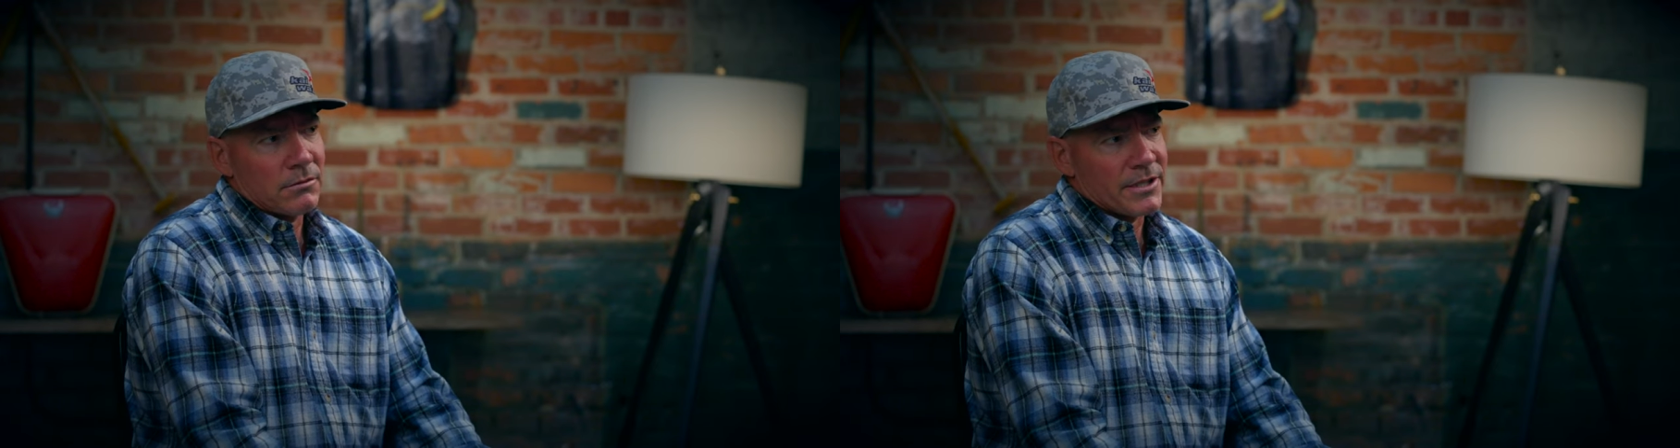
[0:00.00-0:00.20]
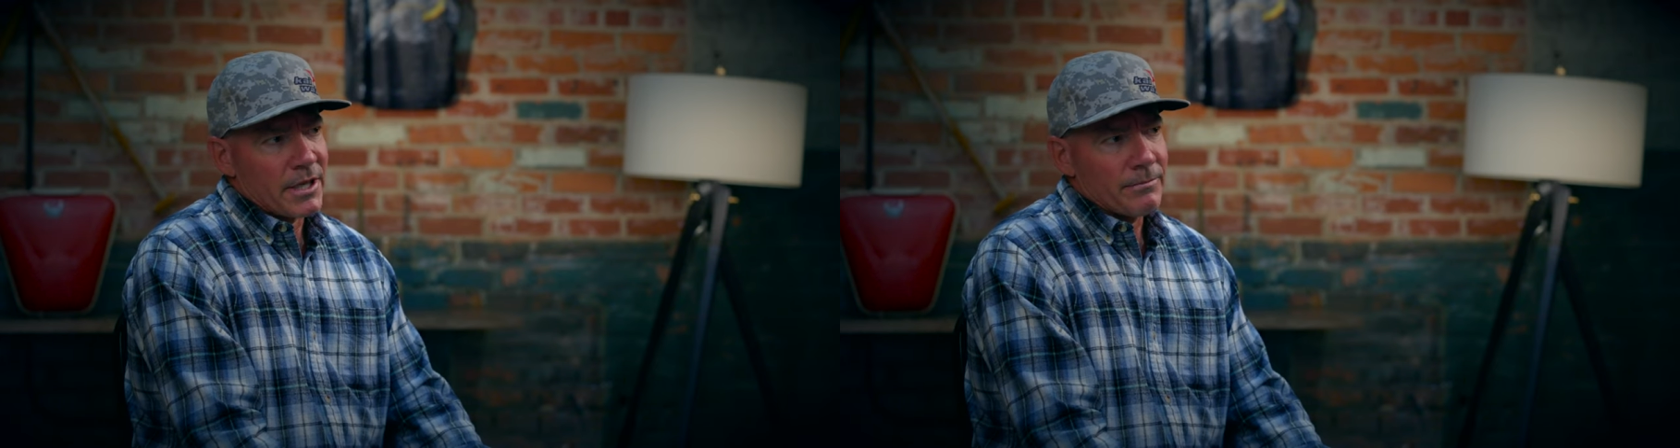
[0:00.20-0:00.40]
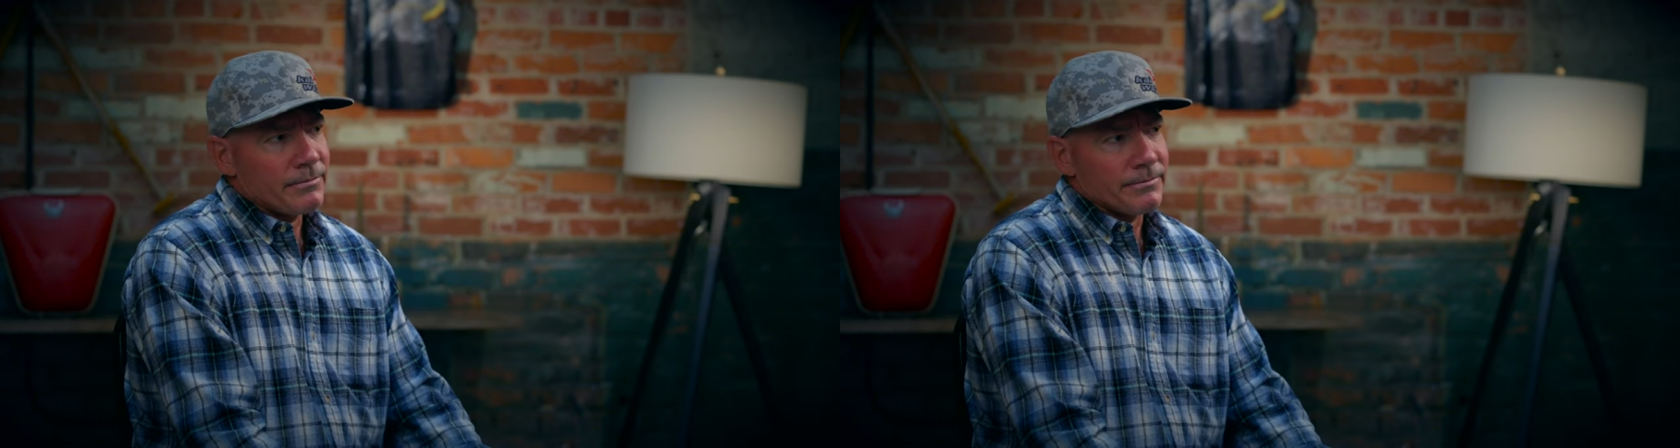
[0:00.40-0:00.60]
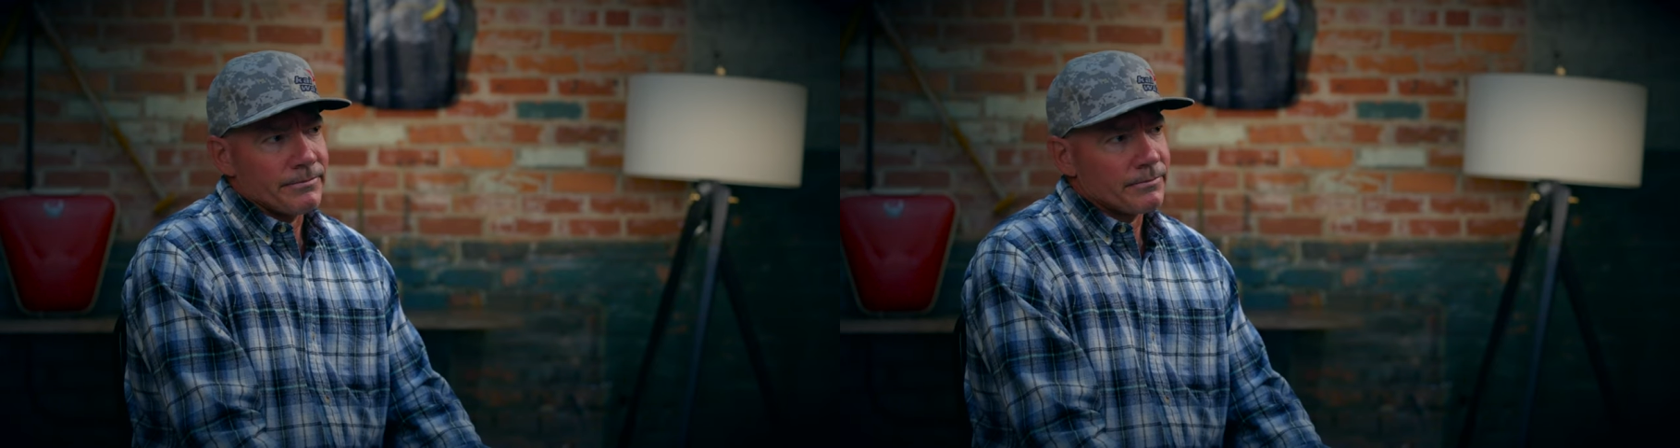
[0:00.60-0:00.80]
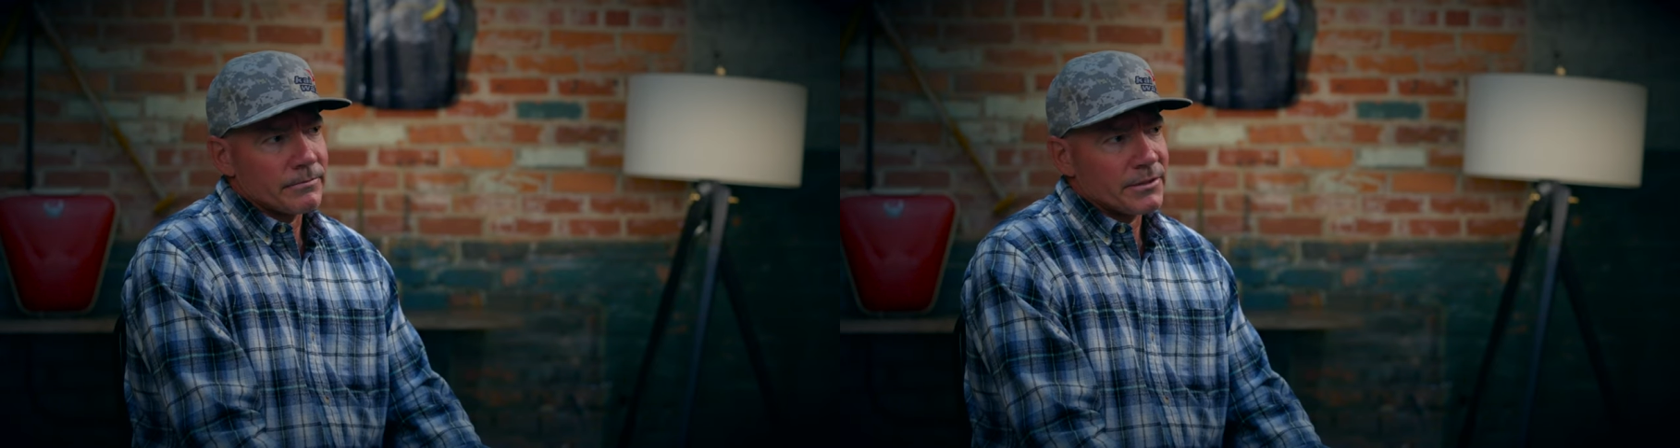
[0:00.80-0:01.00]

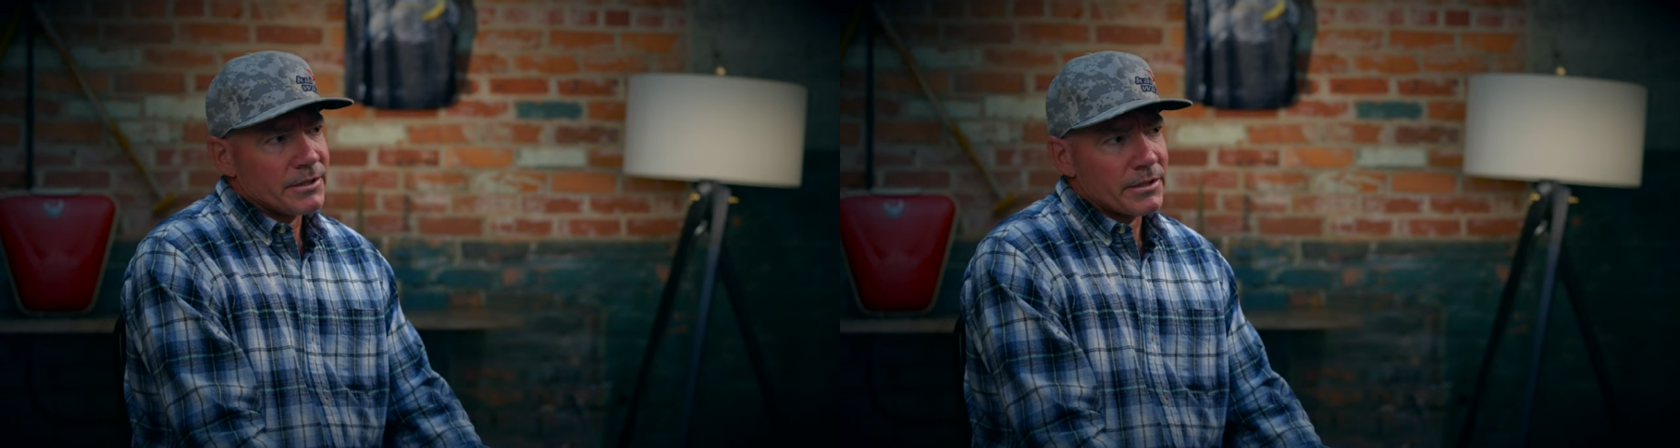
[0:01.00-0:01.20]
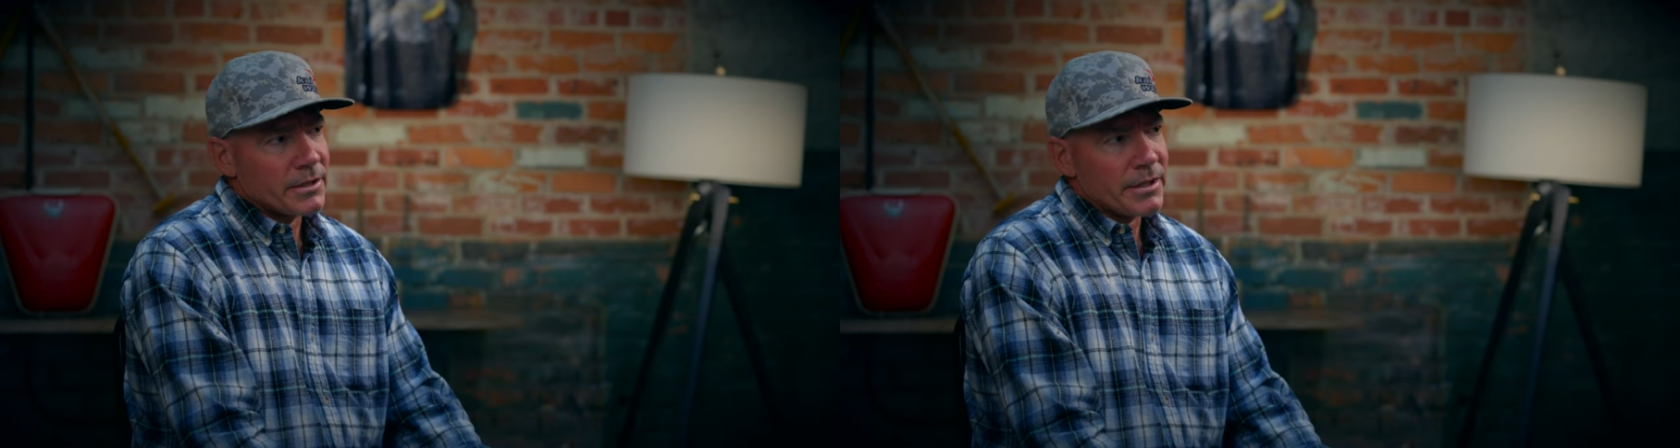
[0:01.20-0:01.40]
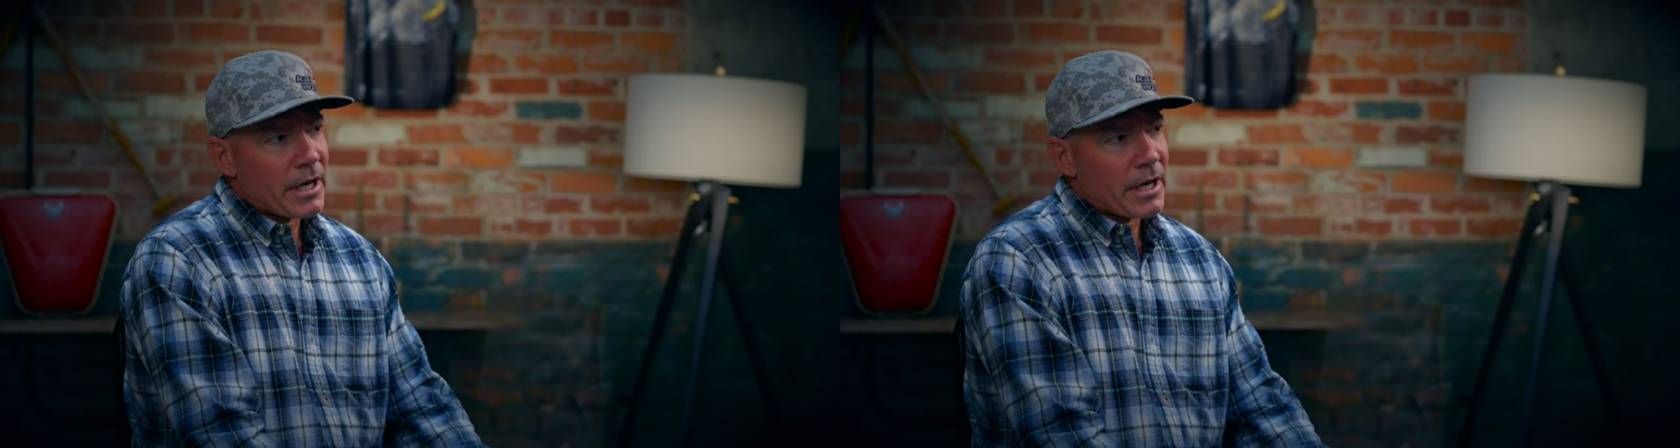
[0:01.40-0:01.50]
something, you're